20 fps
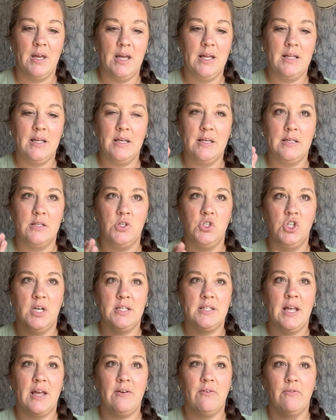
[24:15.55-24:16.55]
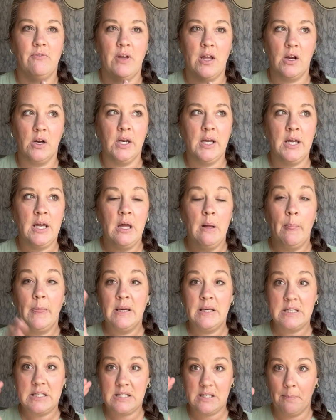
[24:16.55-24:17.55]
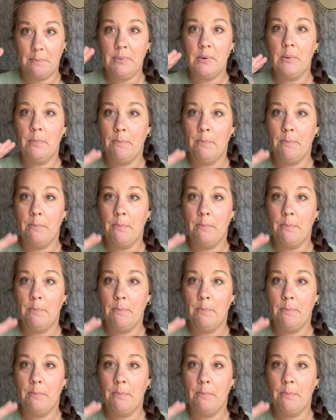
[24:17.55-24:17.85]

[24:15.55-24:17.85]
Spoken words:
It is just a very simple,